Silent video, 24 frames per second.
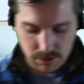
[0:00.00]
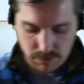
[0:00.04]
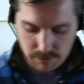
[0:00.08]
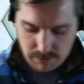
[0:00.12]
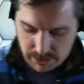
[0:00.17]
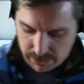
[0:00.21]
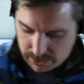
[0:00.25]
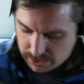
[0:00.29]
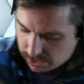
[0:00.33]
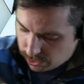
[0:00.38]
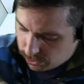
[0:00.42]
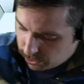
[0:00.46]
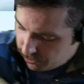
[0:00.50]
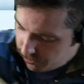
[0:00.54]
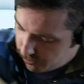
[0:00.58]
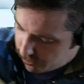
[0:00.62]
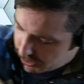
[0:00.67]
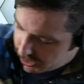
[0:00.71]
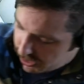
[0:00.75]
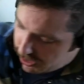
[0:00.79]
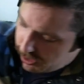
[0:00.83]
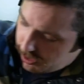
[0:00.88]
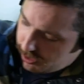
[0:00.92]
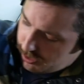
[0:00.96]
right now I've
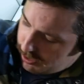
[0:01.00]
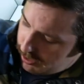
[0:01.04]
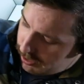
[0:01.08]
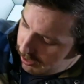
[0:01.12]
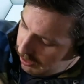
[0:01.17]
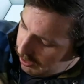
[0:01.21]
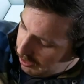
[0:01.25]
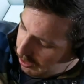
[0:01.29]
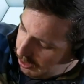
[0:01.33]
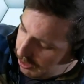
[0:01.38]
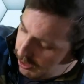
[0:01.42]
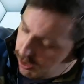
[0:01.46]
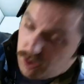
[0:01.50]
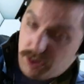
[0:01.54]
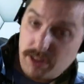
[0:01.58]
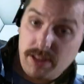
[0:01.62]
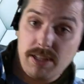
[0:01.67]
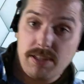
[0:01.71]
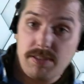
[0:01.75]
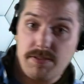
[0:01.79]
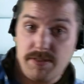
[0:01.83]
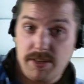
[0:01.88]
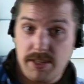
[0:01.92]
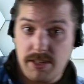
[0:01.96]
been starting
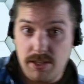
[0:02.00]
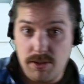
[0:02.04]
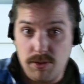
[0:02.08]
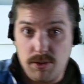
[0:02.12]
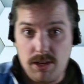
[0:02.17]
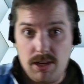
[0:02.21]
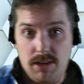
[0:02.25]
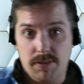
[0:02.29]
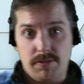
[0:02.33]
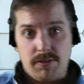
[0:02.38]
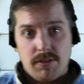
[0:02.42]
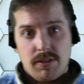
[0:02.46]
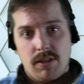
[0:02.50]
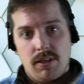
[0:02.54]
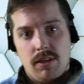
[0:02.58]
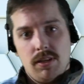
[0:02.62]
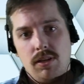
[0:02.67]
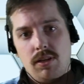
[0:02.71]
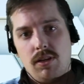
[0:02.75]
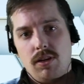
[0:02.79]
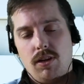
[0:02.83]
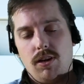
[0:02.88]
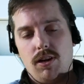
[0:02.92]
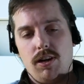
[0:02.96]
this video off
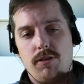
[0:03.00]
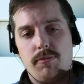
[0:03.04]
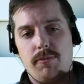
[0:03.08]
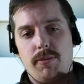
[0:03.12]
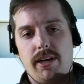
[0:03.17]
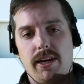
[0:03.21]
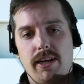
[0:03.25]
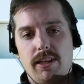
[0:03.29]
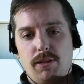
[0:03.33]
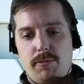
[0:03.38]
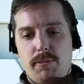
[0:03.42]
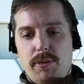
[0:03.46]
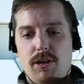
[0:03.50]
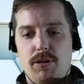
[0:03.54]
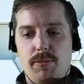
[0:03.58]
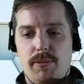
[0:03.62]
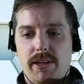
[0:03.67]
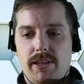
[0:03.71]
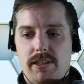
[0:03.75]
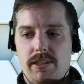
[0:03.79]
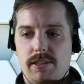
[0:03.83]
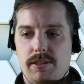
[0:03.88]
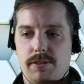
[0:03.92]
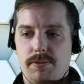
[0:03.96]
on my lapel
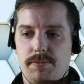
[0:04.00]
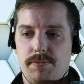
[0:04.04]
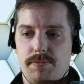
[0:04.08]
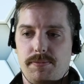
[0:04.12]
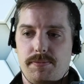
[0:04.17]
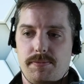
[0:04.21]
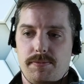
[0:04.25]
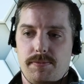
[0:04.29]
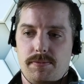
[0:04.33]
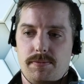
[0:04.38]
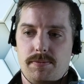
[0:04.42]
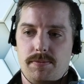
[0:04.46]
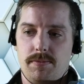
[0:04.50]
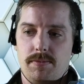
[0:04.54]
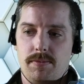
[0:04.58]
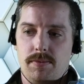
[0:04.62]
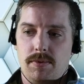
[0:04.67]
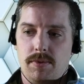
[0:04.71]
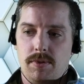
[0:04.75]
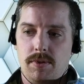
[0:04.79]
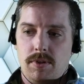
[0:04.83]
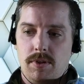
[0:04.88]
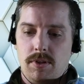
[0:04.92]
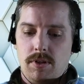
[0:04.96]
mic here.
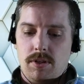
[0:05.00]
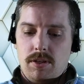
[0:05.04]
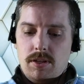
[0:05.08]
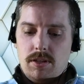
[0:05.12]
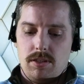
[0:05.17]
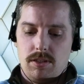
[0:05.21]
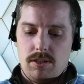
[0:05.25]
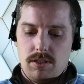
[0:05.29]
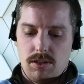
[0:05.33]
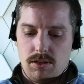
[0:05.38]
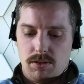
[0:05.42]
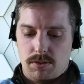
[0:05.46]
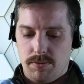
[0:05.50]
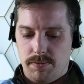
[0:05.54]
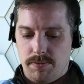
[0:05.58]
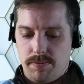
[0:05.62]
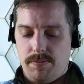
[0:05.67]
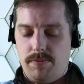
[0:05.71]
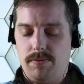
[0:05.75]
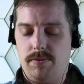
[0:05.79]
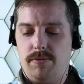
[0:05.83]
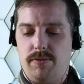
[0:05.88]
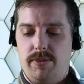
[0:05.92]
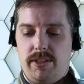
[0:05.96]
So
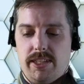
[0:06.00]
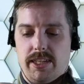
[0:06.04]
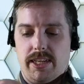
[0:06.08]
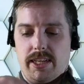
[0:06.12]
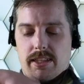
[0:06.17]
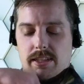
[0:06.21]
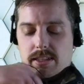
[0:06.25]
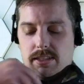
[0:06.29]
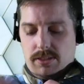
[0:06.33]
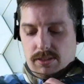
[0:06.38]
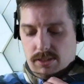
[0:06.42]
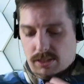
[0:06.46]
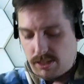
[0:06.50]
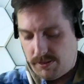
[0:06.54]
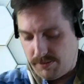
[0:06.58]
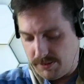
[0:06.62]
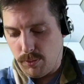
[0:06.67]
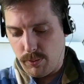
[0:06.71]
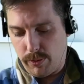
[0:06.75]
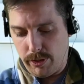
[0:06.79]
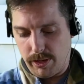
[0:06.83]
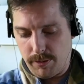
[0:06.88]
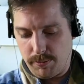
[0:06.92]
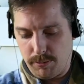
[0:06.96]
take this off.
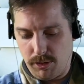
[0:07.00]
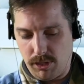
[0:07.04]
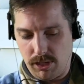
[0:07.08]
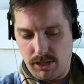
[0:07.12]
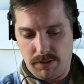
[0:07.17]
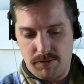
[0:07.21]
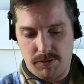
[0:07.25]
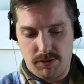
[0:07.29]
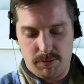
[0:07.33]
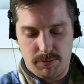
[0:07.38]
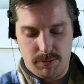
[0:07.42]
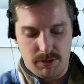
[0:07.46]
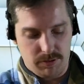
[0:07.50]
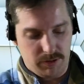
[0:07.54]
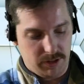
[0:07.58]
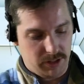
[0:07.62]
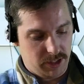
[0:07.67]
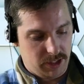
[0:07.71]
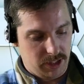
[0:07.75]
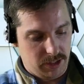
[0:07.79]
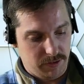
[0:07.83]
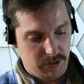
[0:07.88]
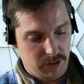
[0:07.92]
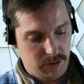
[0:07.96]
We unplug it from the
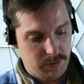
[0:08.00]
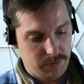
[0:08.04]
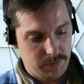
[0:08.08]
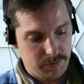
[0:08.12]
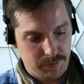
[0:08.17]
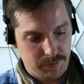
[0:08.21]
receiver